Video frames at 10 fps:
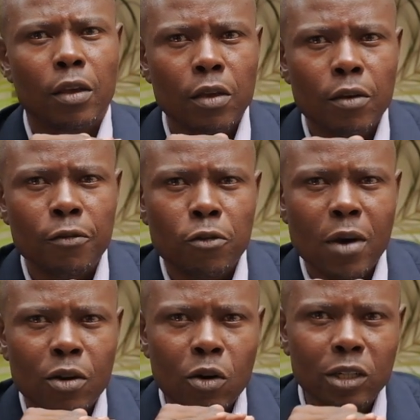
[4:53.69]
if you
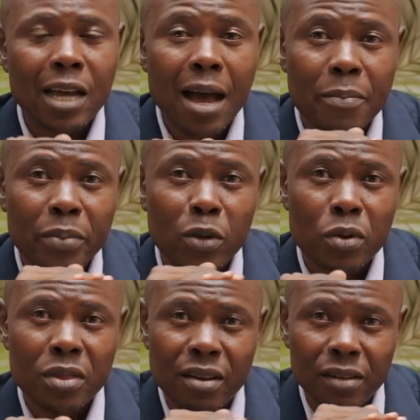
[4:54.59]
are not happy
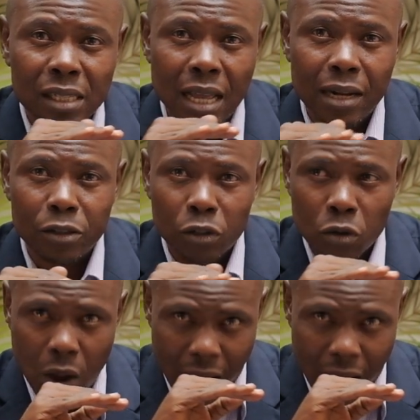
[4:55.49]
with the results you